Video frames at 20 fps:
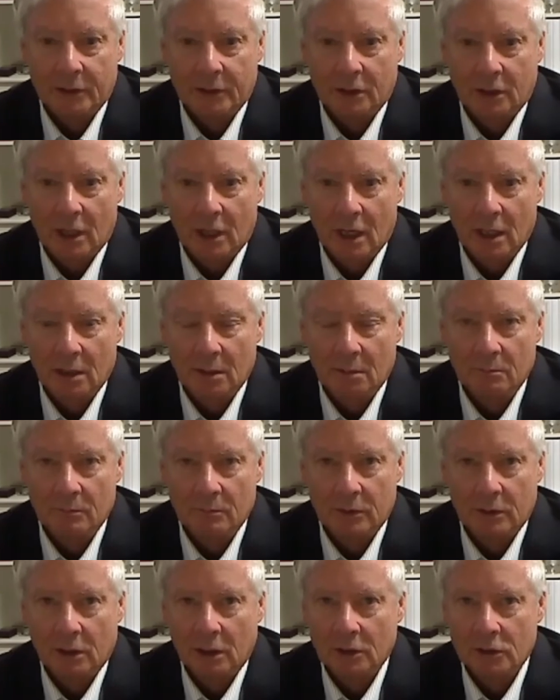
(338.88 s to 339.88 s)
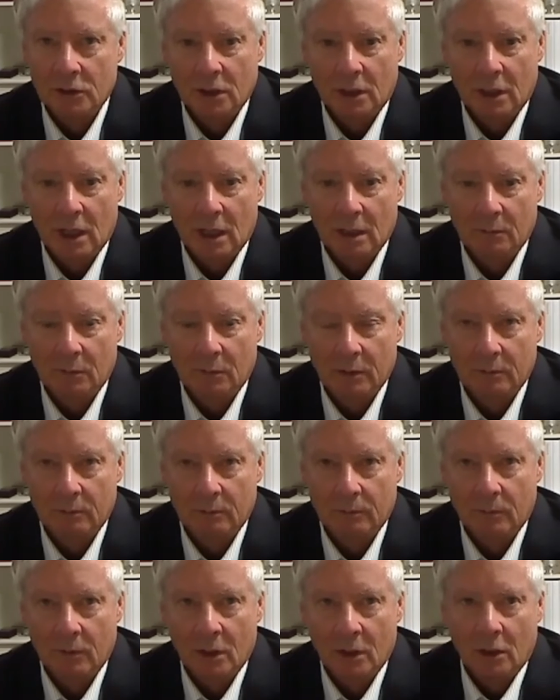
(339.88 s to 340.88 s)
came and said, hey, we
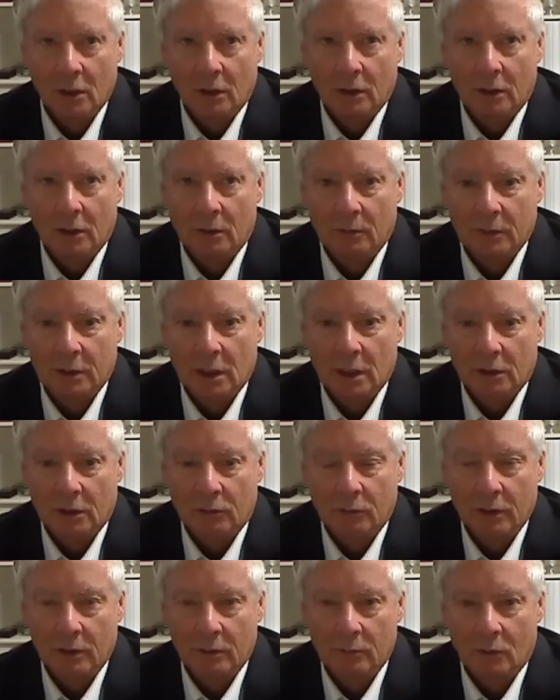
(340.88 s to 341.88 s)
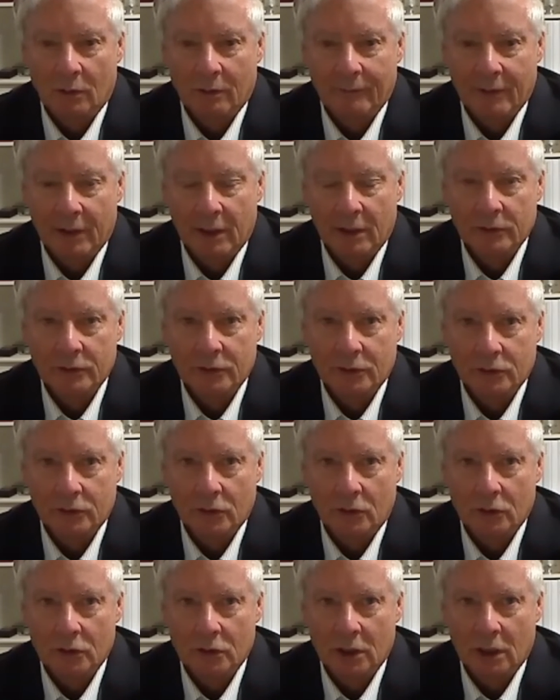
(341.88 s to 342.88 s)
got Korean War Veterans
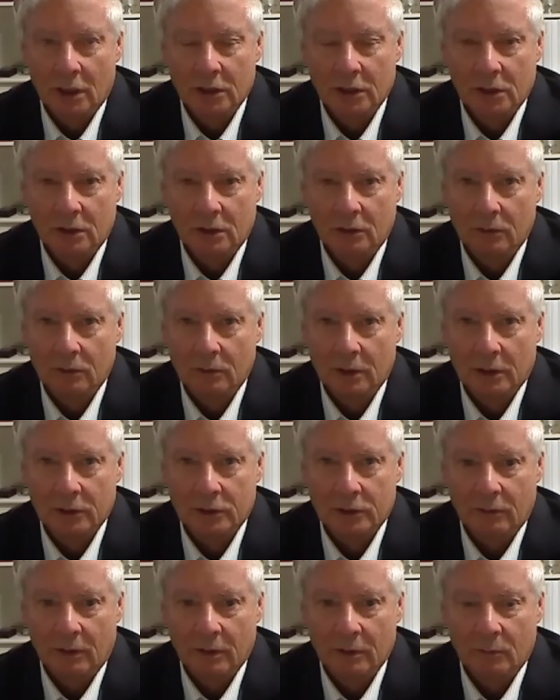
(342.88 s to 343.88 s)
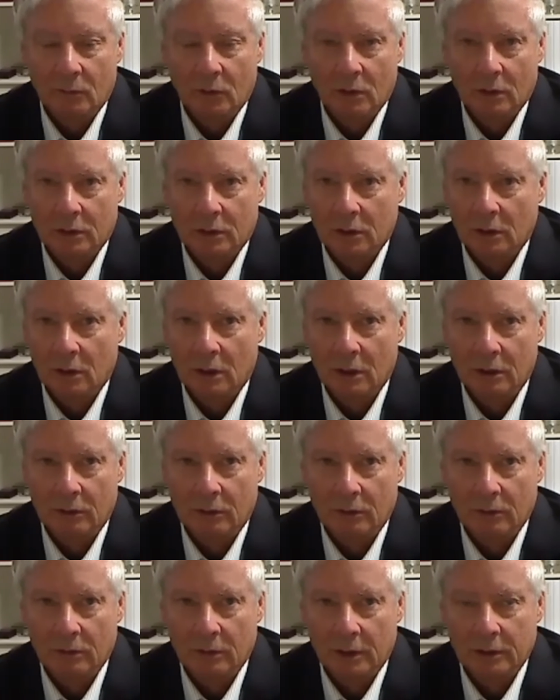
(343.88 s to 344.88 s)
Association who does great work to
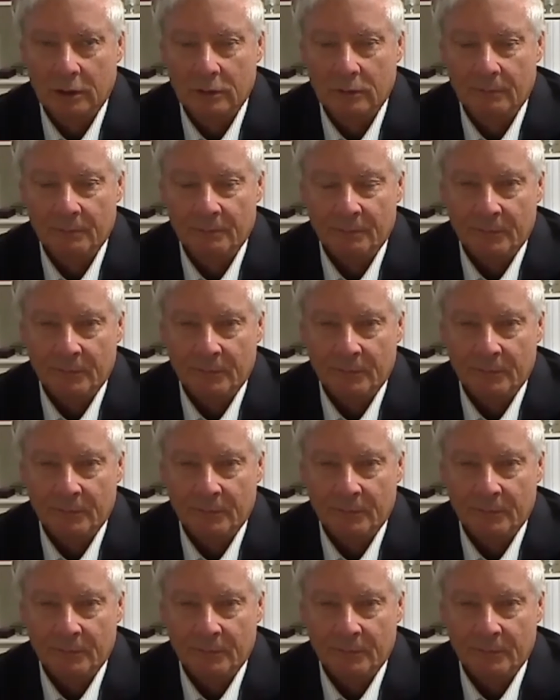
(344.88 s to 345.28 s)
honor and